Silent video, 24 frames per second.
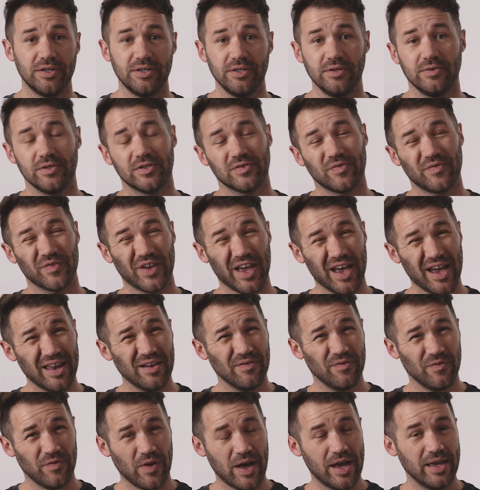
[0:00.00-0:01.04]
do is kind
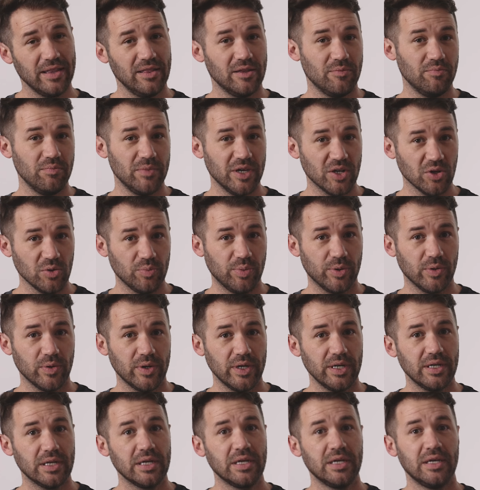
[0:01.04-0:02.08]
of find the middle
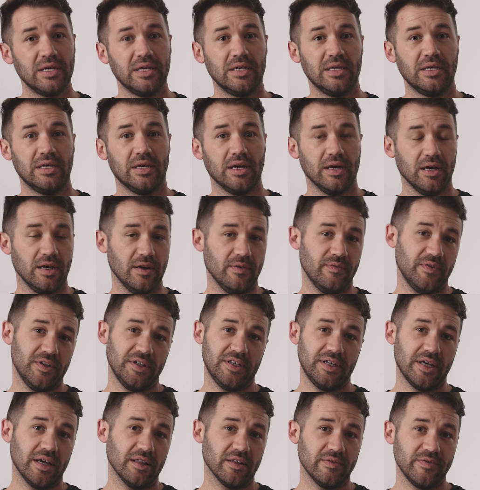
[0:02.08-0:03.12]
point of the
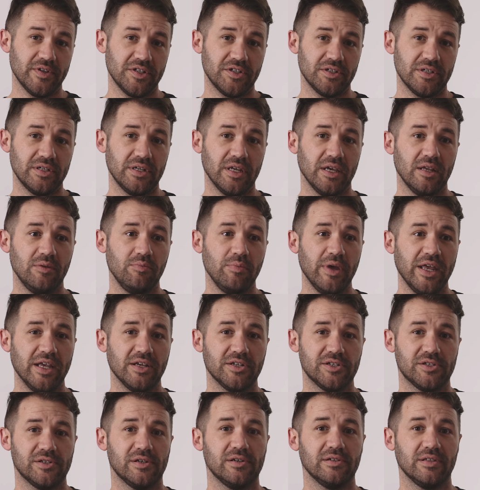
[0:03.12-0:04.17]
television and make
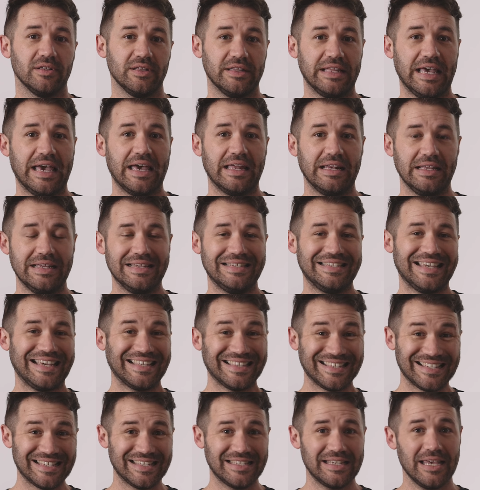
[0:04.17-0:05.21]
sure that that is
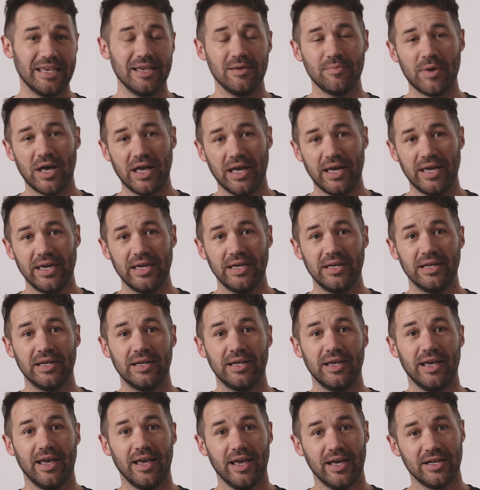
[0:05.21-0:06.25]
at the same height
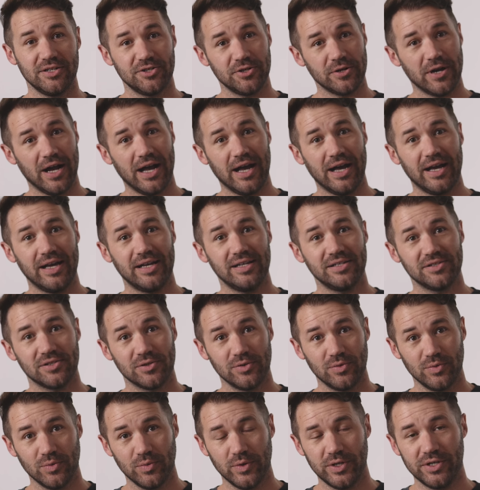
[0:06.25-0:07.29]
as your eyes
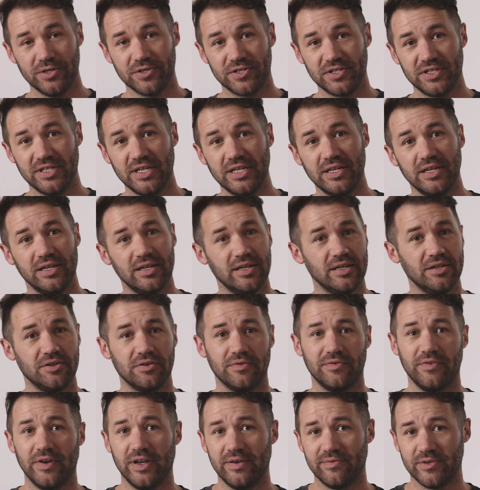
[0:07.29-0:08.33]
when you're seated in your
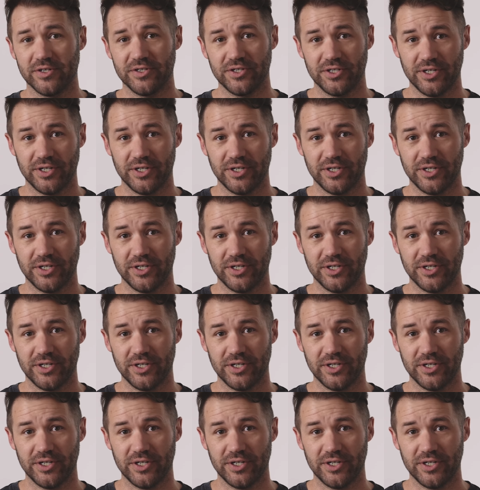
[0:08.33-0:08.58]
favorite